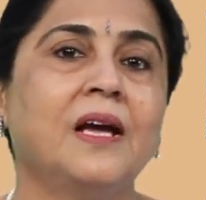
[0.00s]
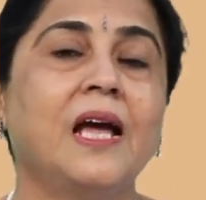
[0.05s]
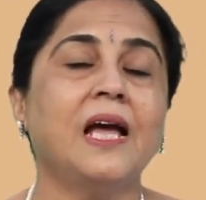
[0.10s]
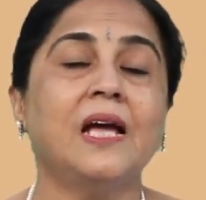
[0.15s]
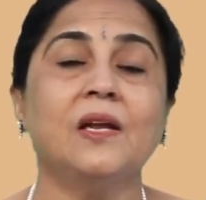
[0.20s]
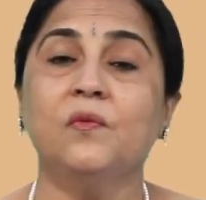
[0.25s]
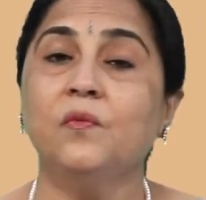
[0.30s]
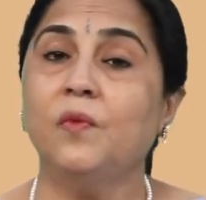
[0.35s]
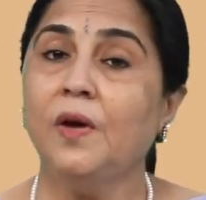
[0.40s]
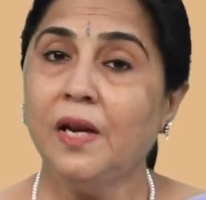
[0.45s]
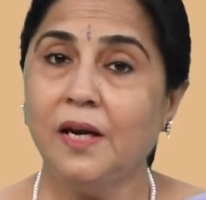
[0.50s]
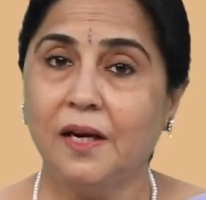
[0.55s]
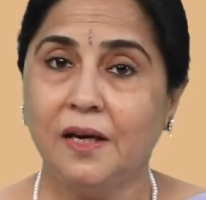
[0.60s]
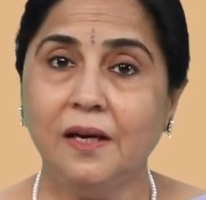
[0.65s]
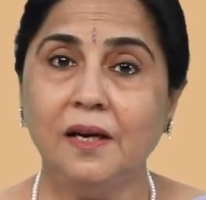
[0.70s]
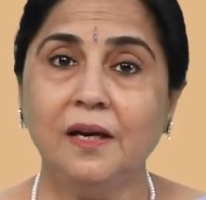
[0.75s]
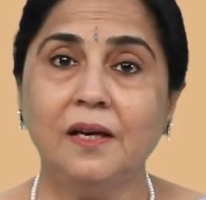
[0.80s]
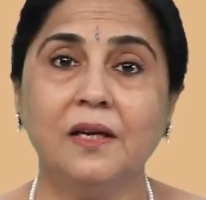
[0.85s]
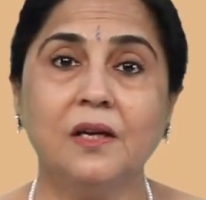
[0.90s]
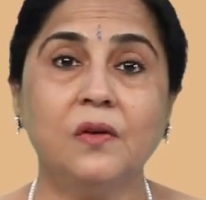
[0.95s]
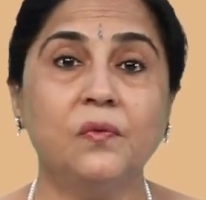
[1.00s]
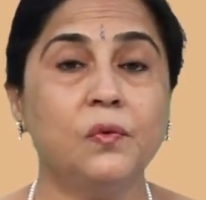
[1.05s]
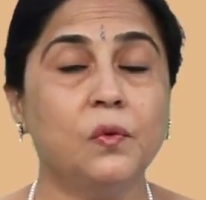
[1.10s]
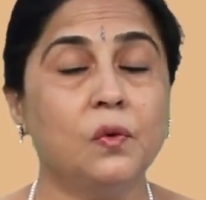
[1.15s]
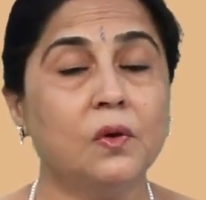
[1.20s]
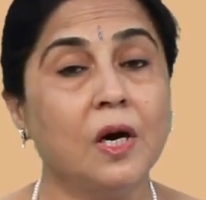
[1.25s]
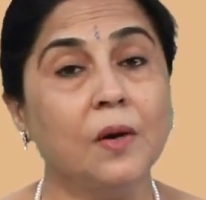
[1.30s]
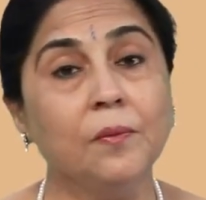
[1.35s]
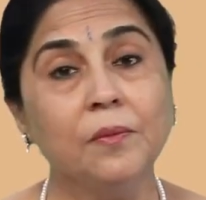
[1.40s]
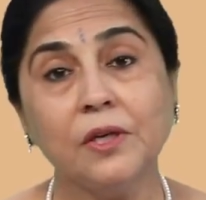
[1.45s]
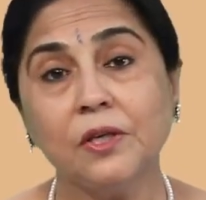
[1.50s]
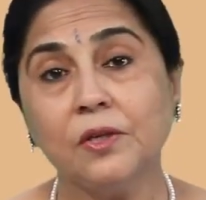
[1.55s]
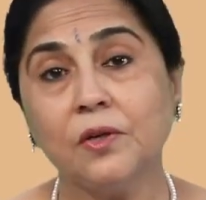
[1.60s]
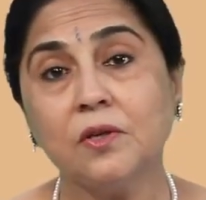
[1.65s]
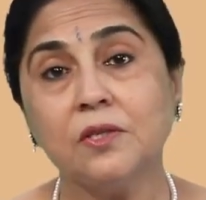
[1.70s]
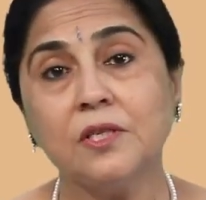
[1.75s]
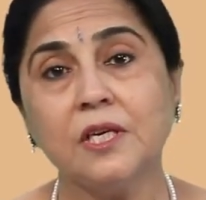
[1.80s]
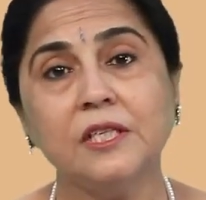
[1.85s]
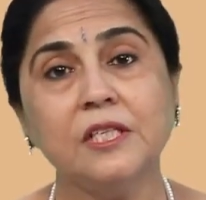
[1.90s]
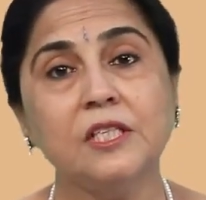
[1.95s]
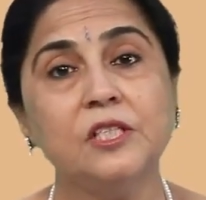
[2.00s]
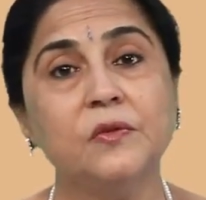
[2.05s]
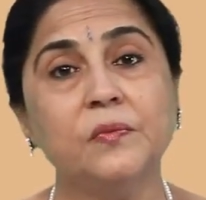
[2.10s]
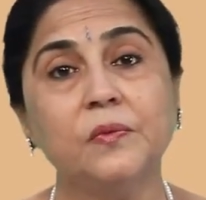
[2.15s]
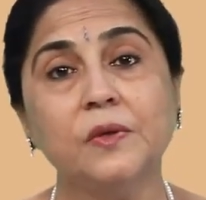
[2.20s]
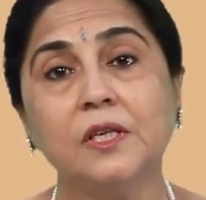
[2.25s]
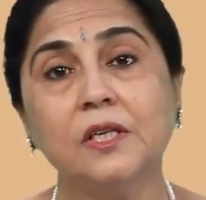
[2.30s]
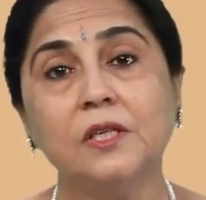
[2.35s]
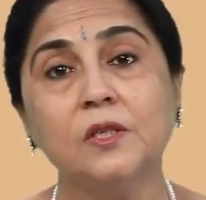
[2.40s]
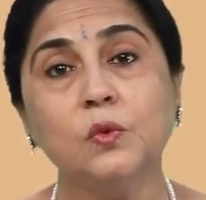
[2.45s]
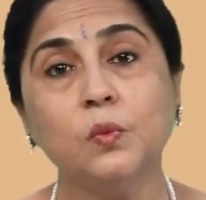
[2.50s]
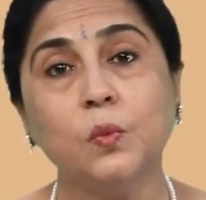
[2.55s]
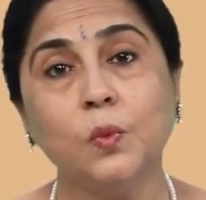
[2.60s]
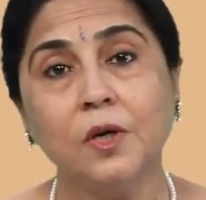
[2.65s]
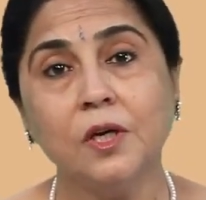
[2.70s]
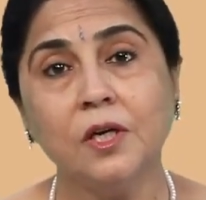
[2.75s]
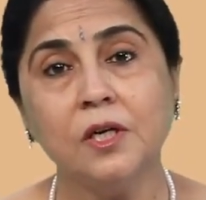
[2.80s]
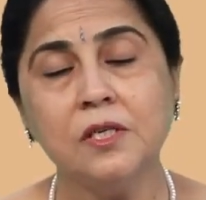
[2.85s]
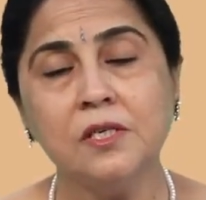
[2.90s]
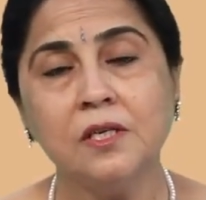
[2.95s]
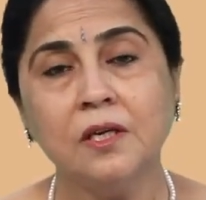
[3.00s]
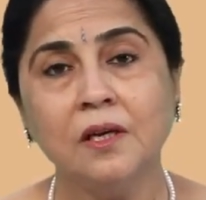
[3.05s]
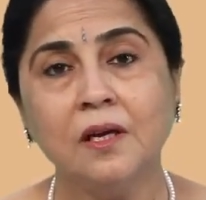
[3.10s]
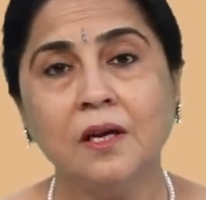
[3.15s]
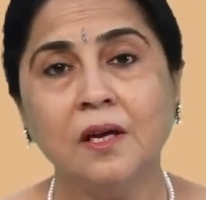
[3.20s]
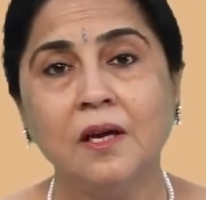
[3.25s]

And well, if you come across any difficult word,